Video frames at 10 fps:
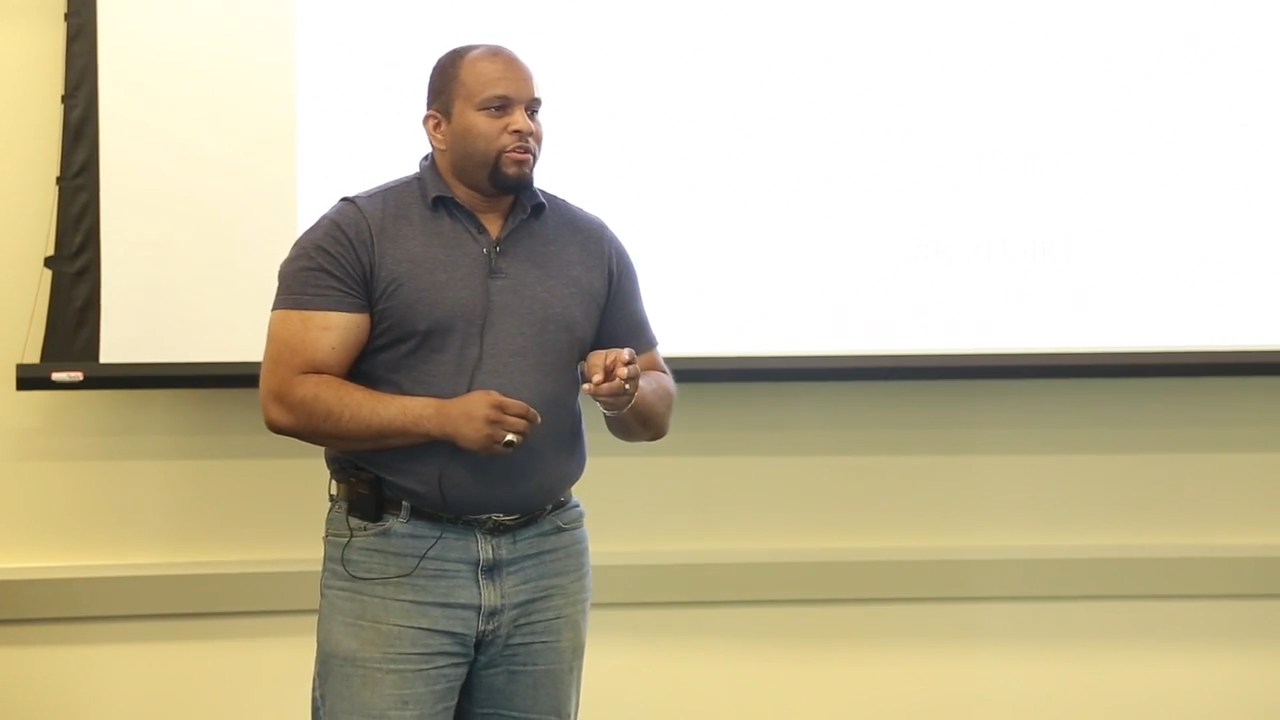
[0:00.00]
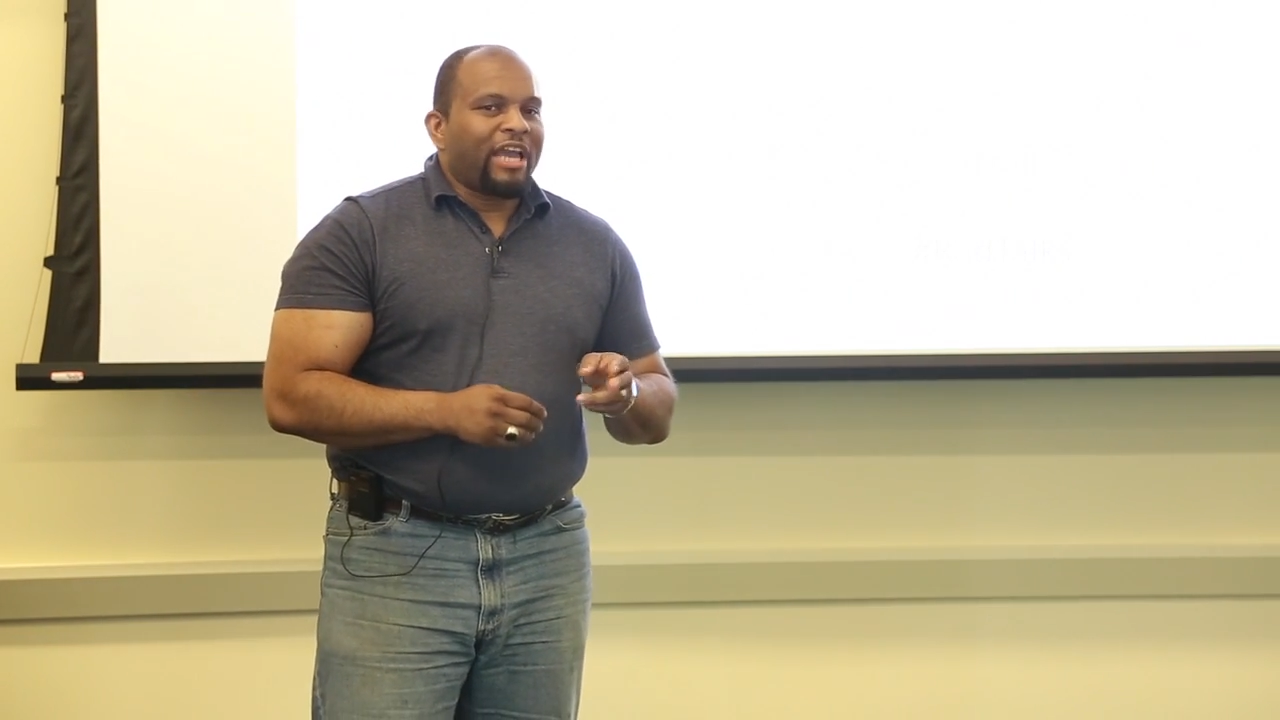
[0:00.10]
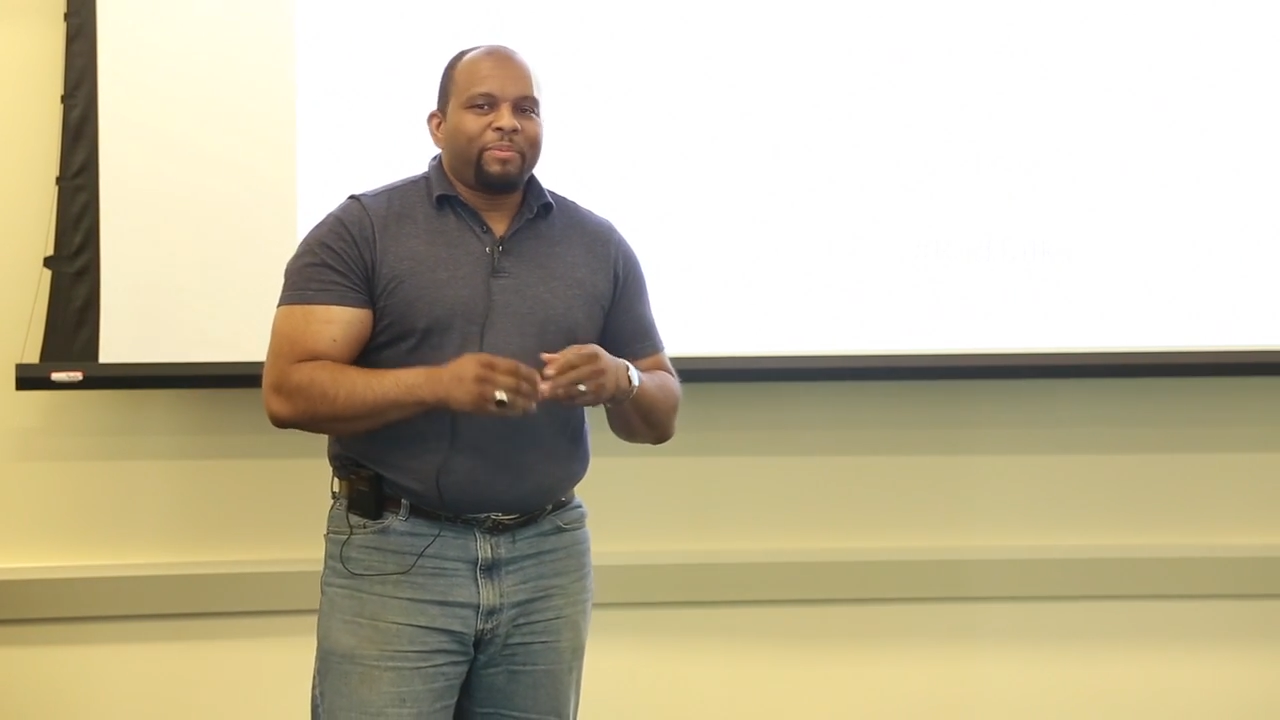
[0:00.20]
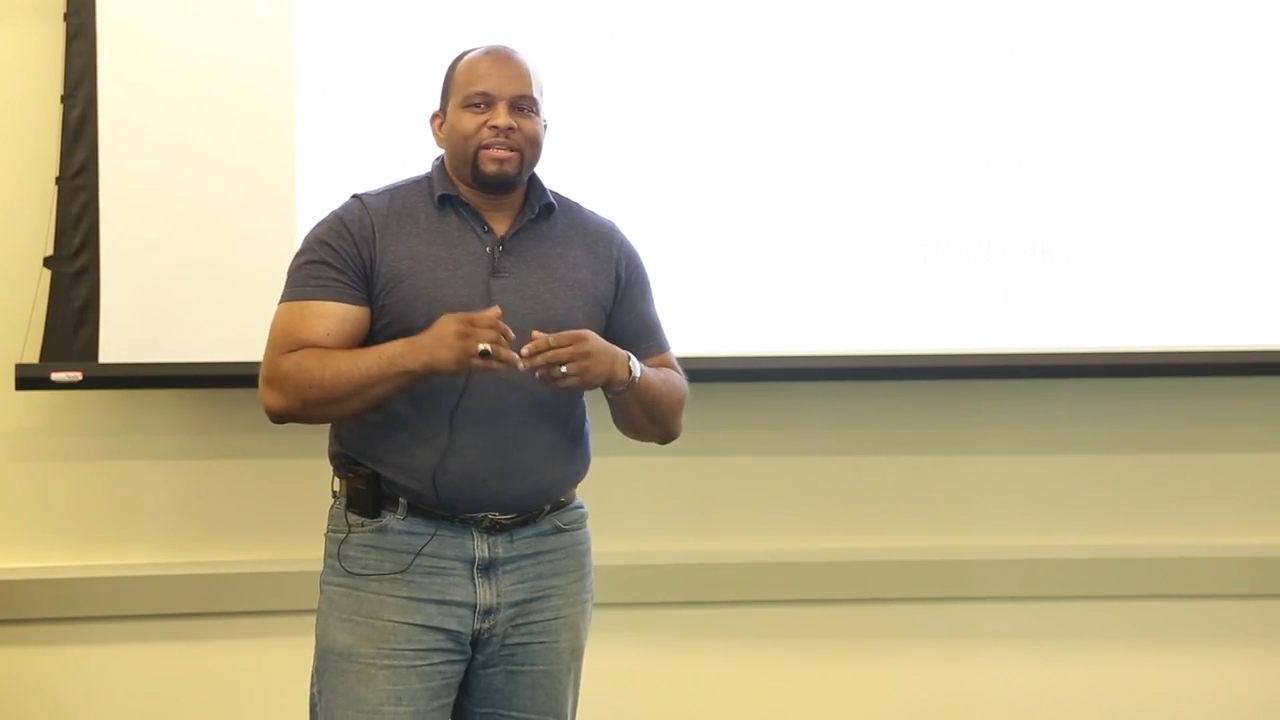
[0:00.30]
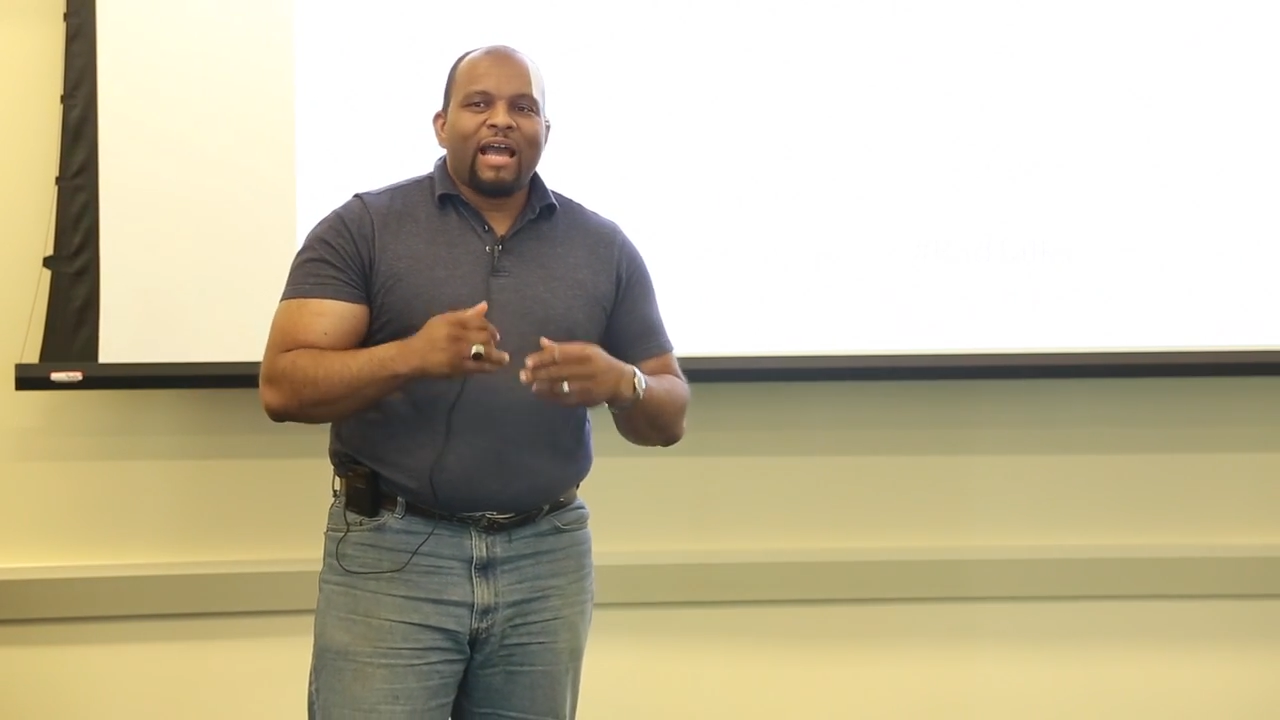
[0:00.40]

you had to be